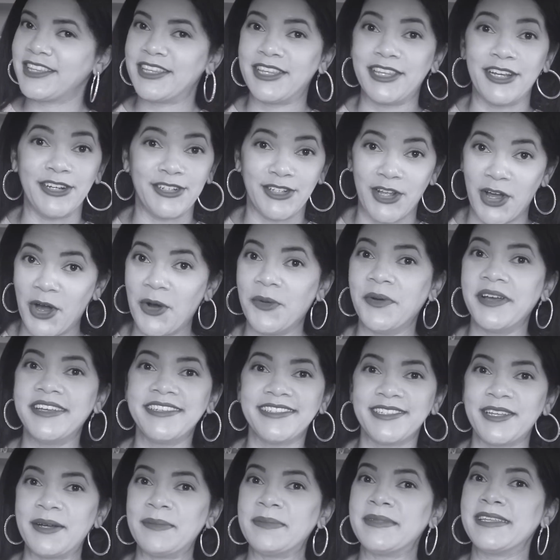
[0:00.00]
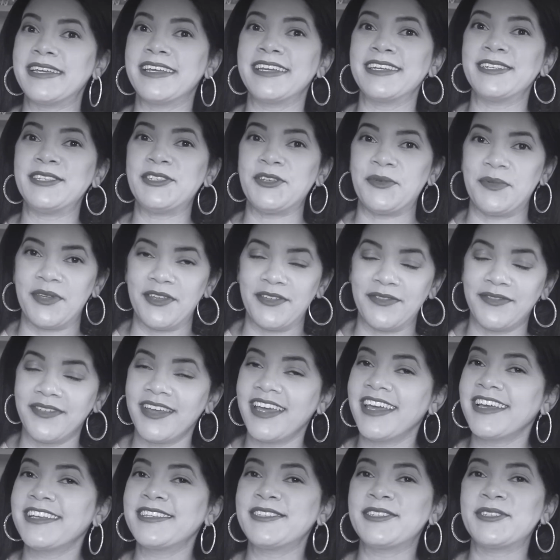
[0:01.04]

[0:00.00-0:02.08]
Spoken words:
There's always something to be